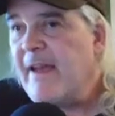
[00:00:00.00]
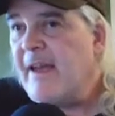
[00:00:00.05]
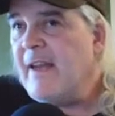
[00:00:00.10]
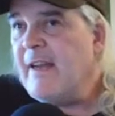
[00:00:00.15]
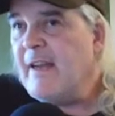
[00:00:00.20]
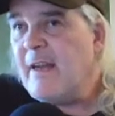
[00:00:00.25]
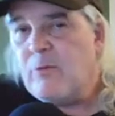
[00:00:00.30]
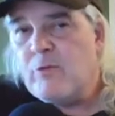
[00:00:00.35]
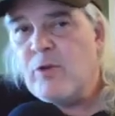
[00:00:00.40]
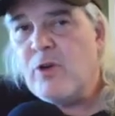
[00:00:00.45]

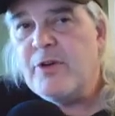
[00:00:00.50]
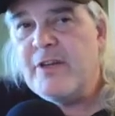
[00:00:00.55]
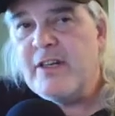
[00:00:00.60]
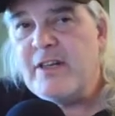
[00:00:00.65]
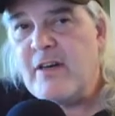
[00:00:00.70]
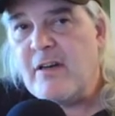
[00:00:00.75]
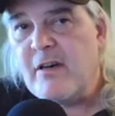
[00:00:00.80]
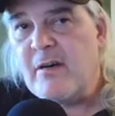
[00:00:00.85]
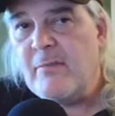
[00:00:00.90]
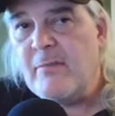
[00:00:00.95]
and I wrote it
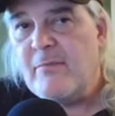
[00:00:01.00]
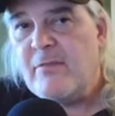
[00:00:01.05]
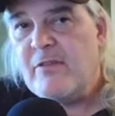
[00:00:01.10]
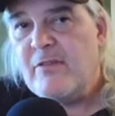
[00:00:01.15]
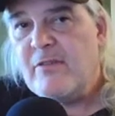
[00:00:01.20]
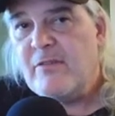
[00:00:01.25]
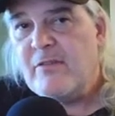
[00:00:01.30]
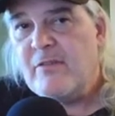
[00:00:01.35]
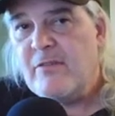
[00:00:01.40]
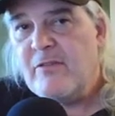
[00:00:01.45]
up
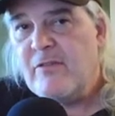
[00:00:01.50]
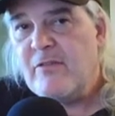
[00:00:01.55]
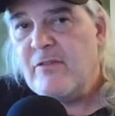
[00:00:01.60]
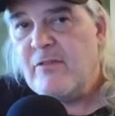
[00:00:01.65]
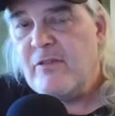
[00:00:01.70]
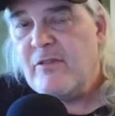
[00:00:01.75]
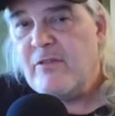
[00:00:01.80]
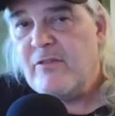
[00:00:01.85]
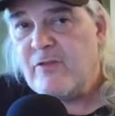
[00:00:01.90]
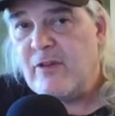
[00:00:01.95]

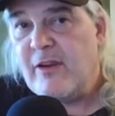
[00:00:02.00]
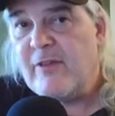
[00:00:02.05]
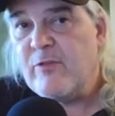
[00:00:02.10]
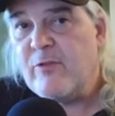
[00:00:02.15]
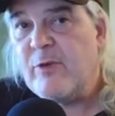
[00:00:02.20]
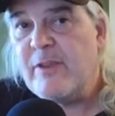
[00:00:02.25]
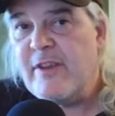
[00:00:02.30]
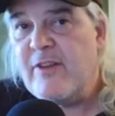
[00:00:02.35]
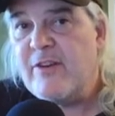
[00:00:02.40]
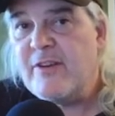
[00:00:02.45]
for
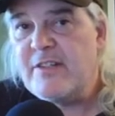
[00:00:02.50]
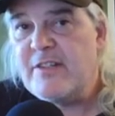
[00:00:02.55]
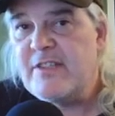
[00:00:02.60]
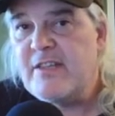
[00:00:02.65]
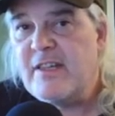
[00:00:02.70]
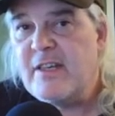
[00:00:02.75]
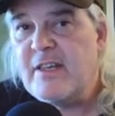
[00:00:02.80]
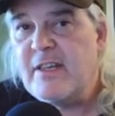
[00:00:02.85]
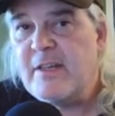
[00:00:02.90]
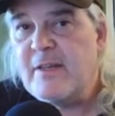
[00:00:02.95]
everyone there to
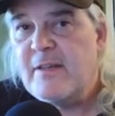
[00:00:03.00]
see.